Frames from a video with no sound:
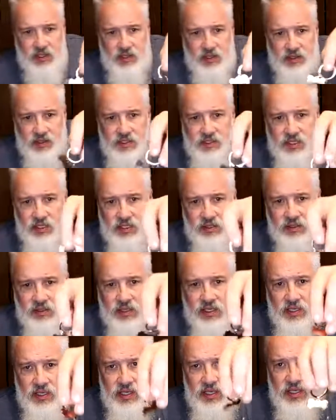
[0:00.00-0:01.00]
These little
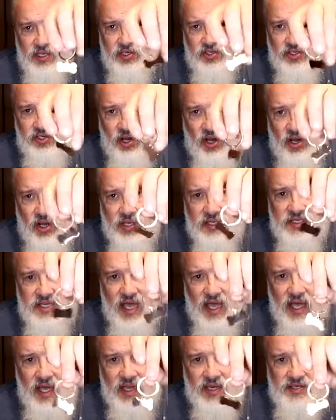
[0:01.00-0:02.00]
dog
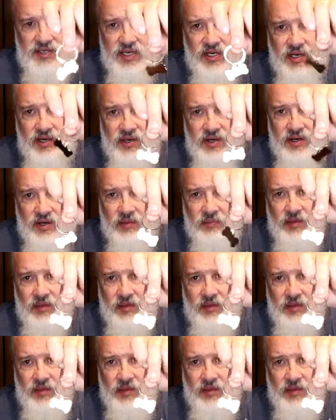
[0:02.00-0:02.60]
tags here,